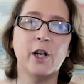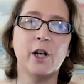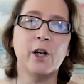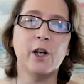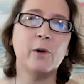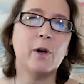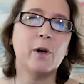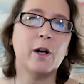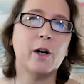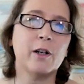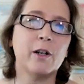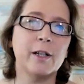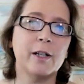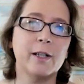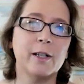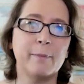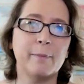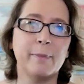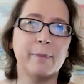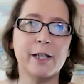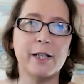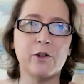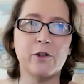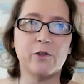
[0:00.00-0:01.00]
who are going to
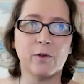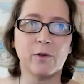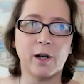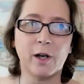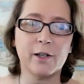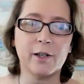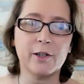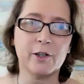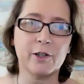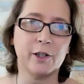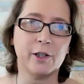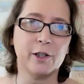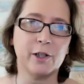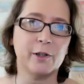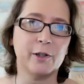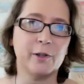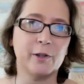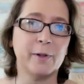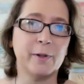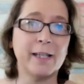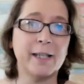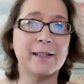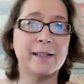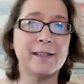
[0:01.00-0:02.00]
be drawn to
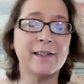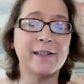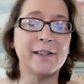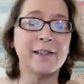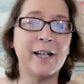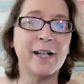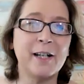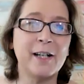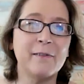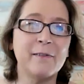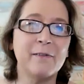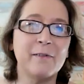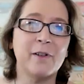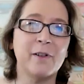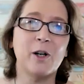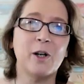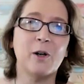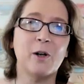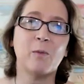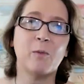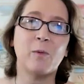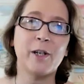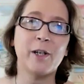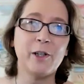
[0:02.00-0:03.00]
you and love
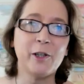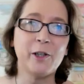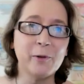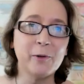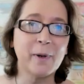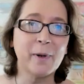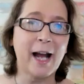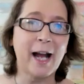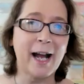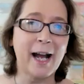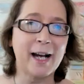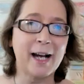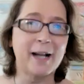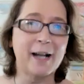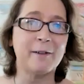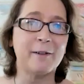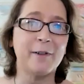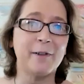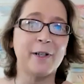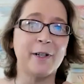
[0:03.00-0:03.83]
what you have